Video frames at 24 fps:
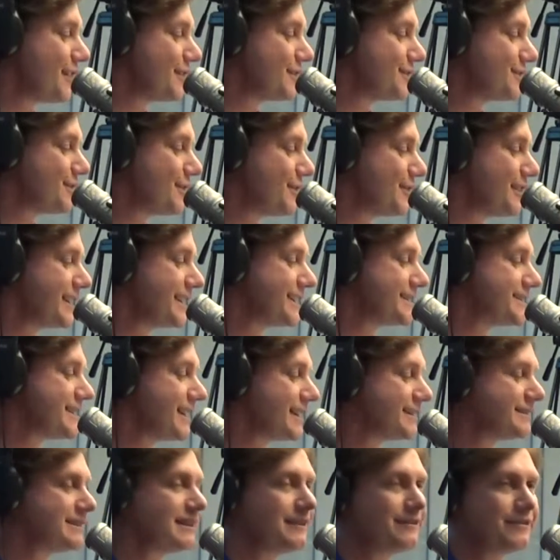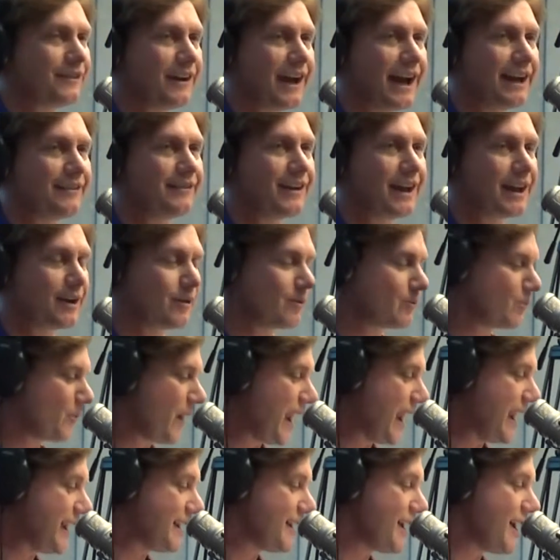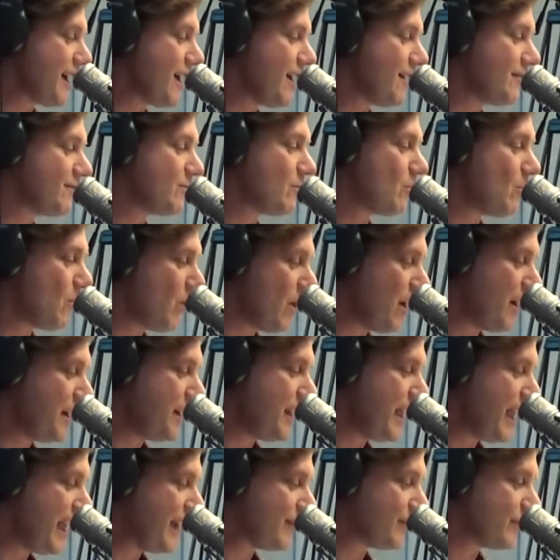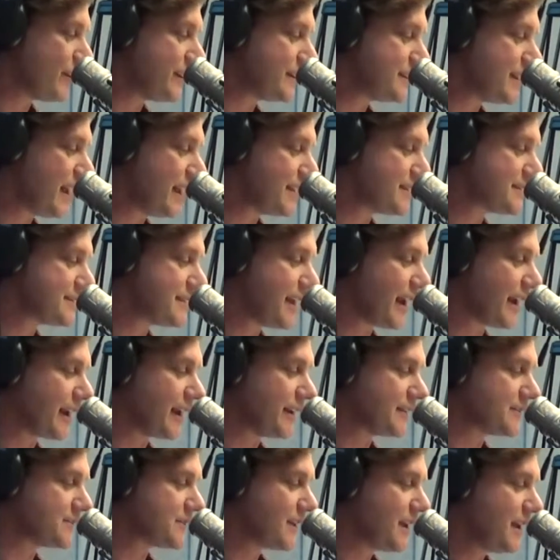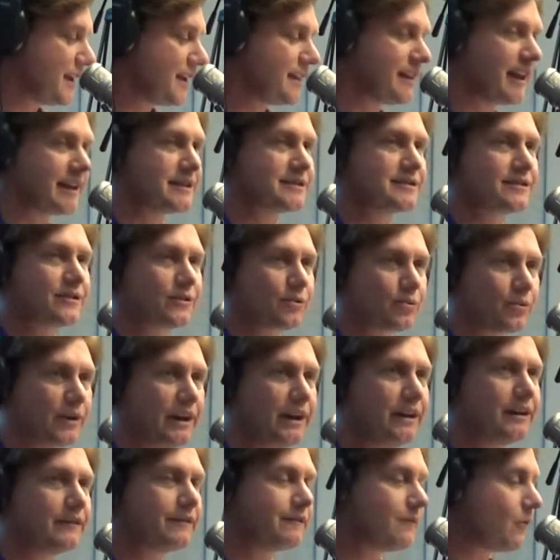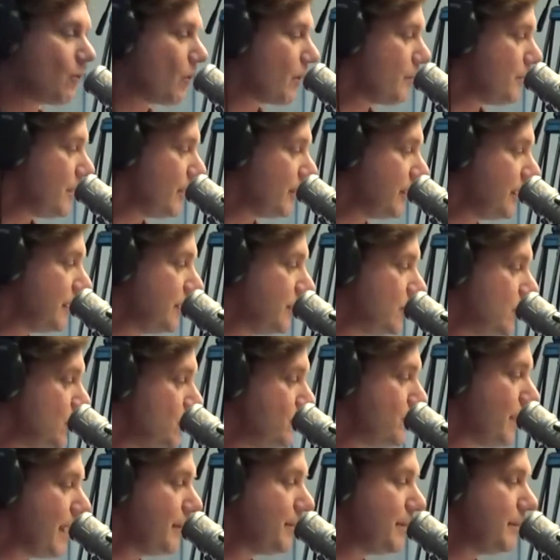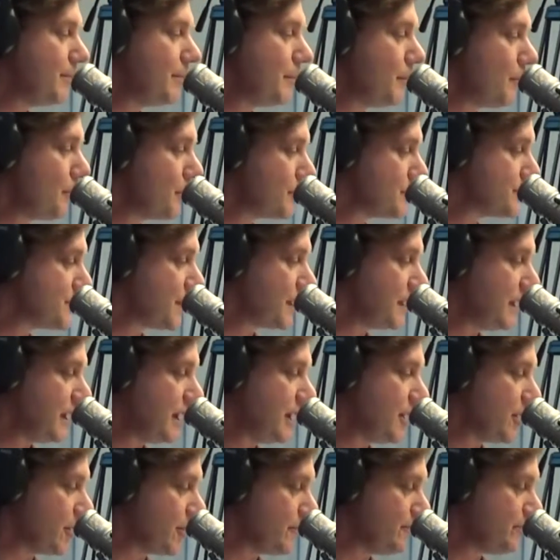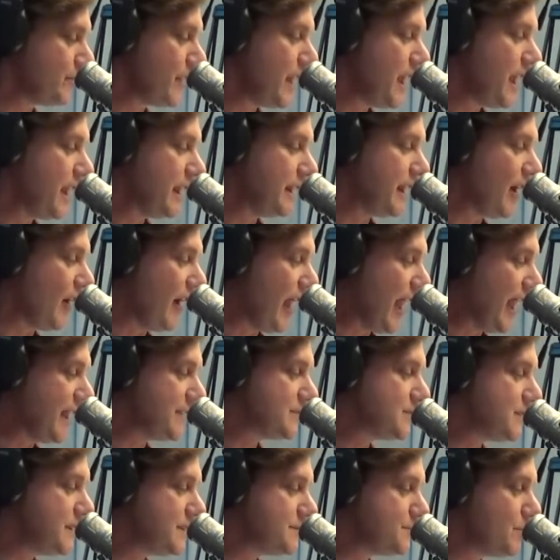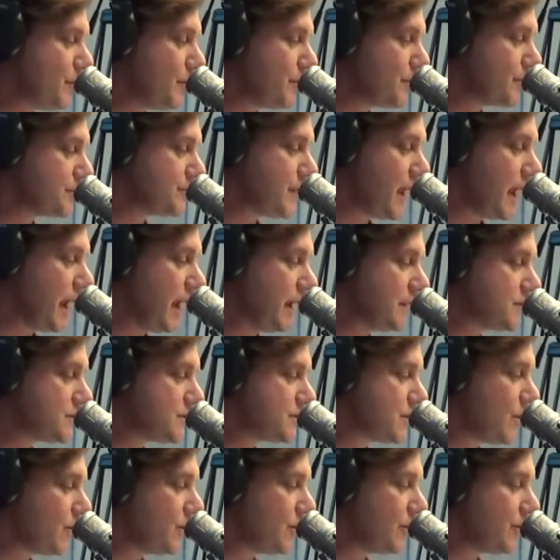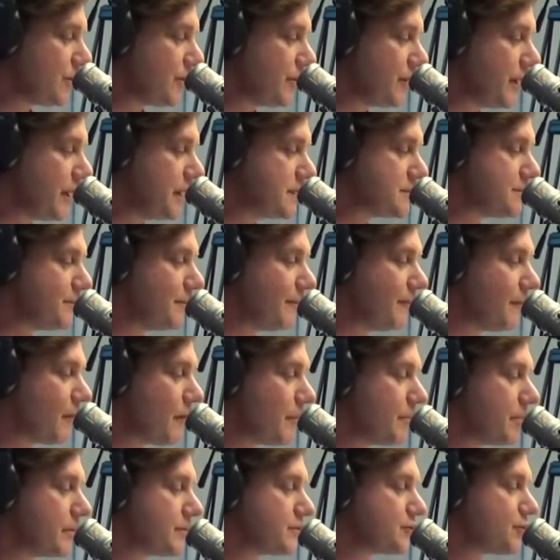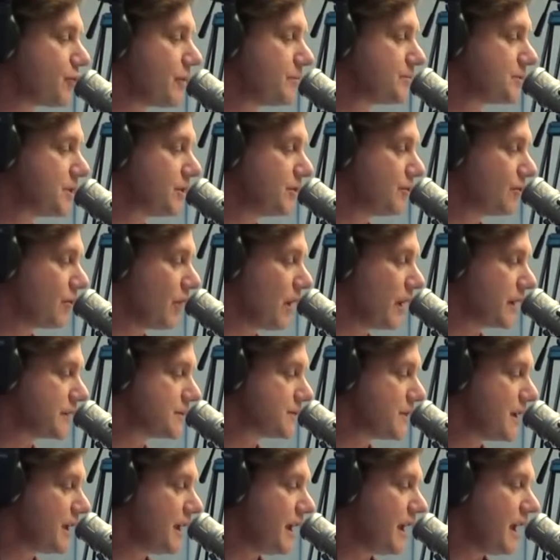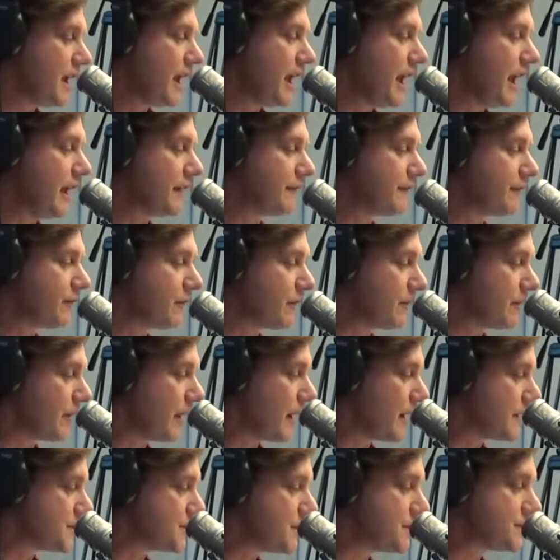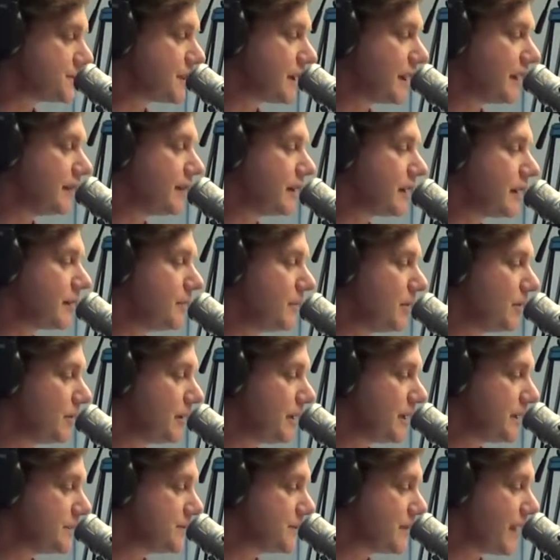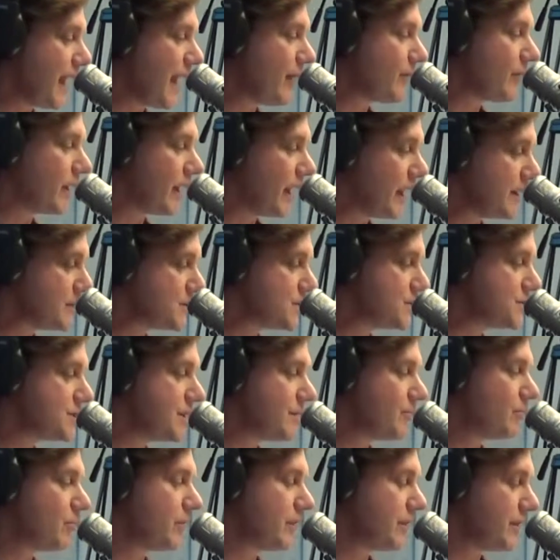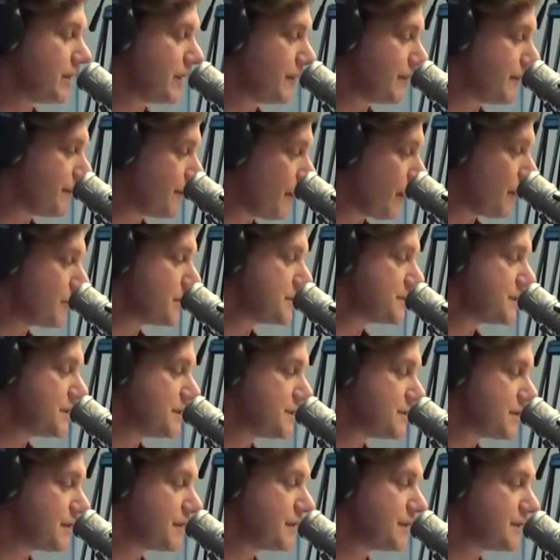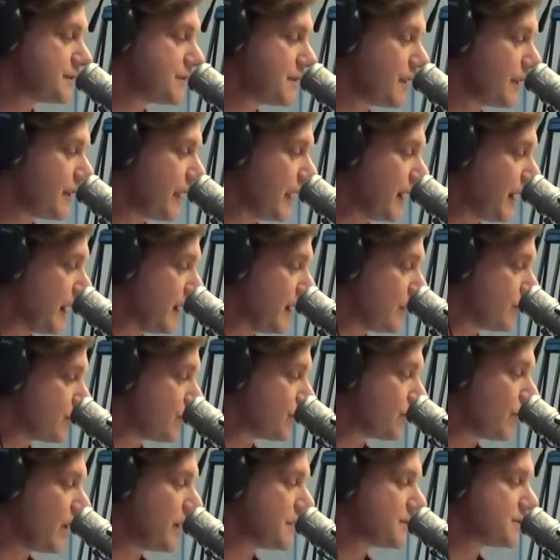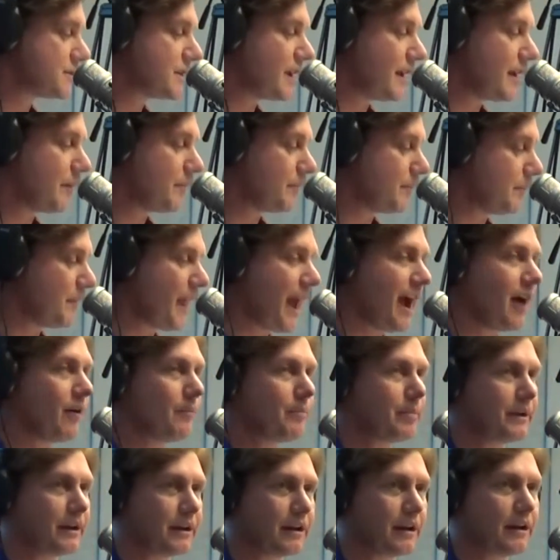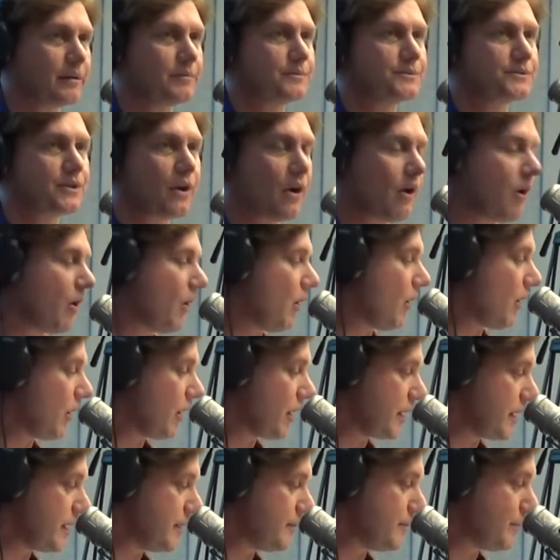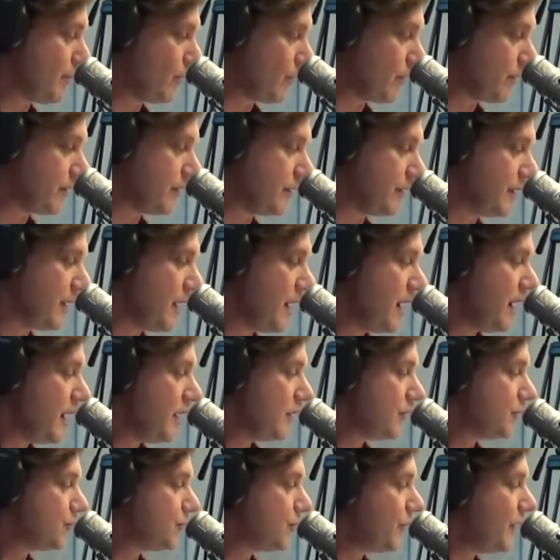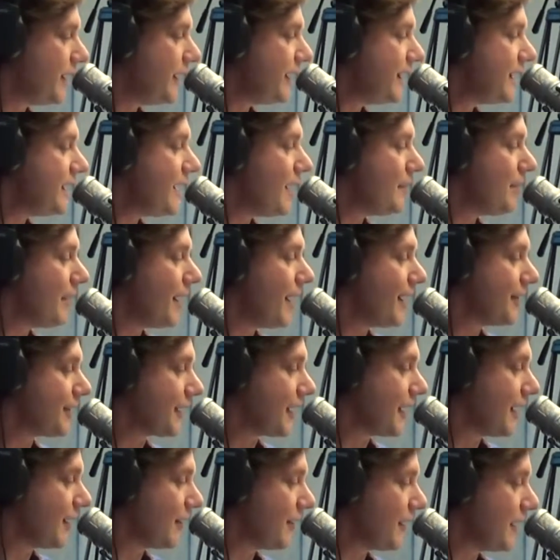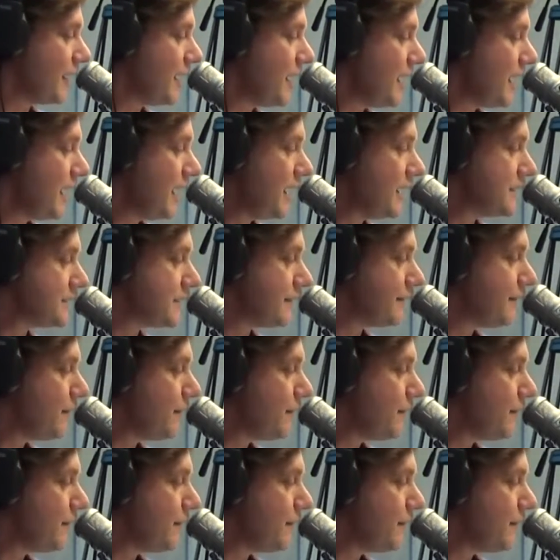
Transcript: are turning 65 at a rate of 1 every 10 seconds. That's 3 to 4 million new baby boomers a year. Now, as these boomers age, so do their needs for prescription drugs. And for assisted living communities, that relationship with the pharmacy service that they can trust now becomes all important. Trinity Apothecary is a